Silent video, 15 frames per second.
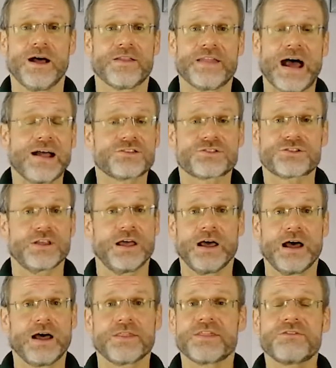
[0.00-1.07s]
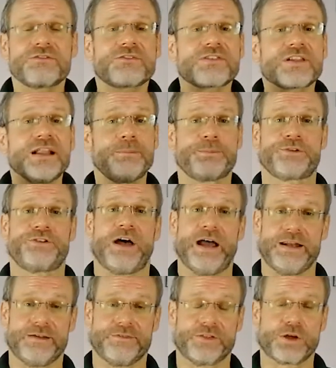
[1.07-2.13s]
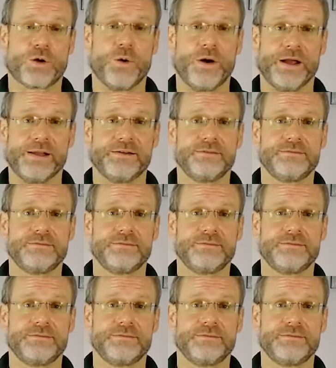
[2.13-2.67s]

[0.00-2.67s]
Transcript: That's uh, the flip side of the coin.